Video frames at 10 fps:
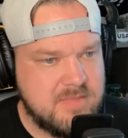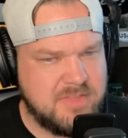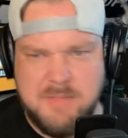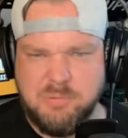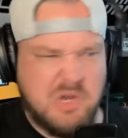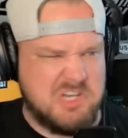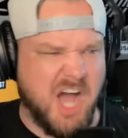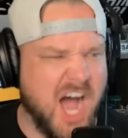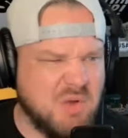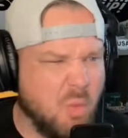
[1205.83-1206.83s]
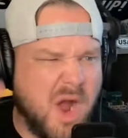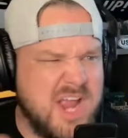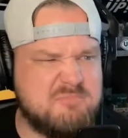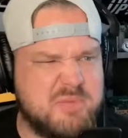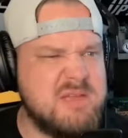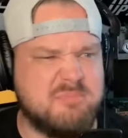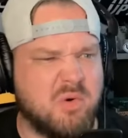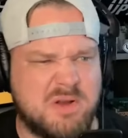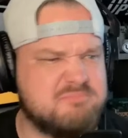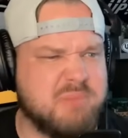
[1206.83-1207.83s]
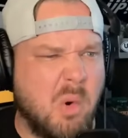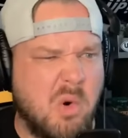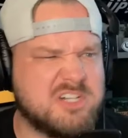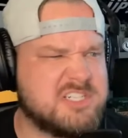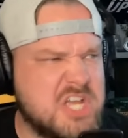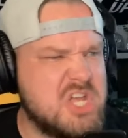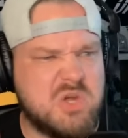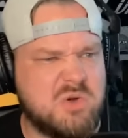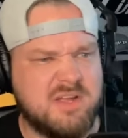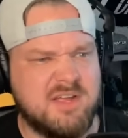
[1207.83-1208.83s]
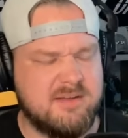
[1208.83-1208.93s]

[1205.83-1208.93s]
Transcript: And they put non white people in porn too,